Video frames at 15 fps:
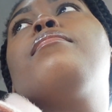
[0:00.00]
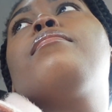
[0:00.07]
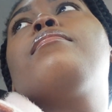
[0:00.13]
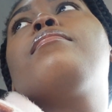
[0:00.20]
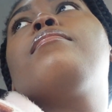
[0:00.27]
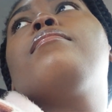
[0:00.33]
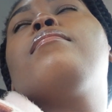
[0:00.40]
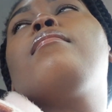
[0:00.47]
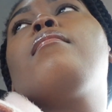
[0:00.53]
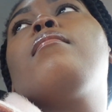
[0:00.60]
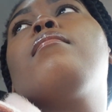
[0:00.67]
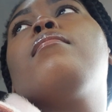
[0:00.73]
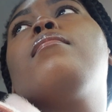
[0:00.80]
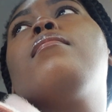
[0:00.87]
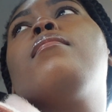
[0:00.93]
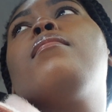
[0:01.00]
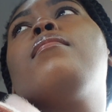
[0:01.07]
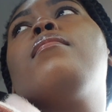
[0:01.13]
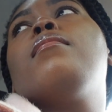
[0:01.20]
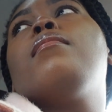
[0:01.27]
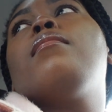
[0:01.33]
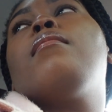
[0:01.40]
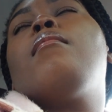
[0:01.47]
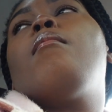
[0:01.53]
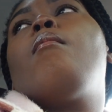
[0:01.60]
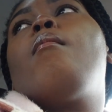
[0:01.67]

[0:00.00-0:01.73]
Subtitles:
No one is speaking in this clip.